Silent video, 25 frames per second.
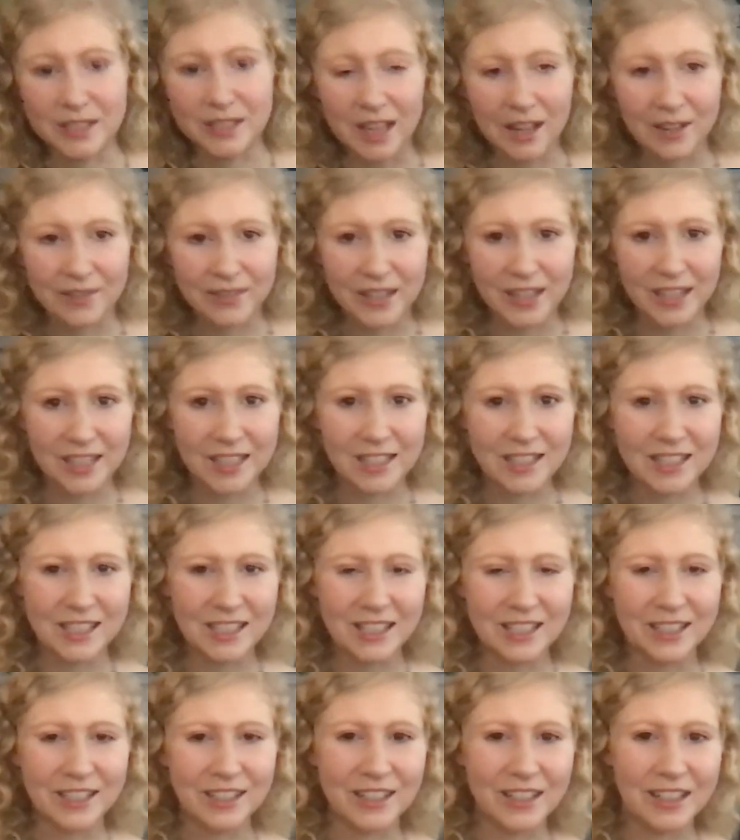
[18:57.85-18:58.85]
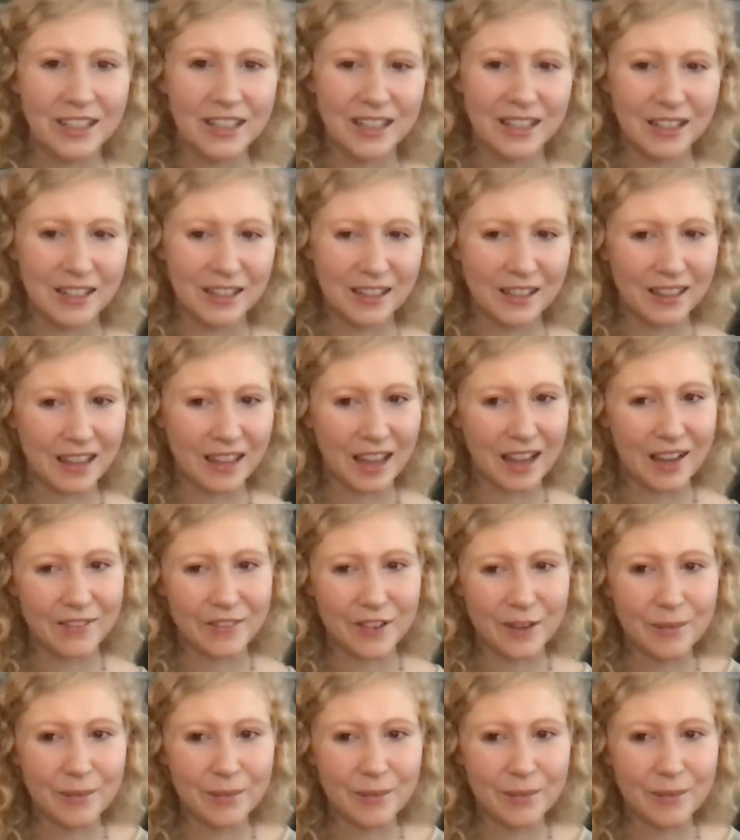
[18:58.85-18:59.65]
coming into your life.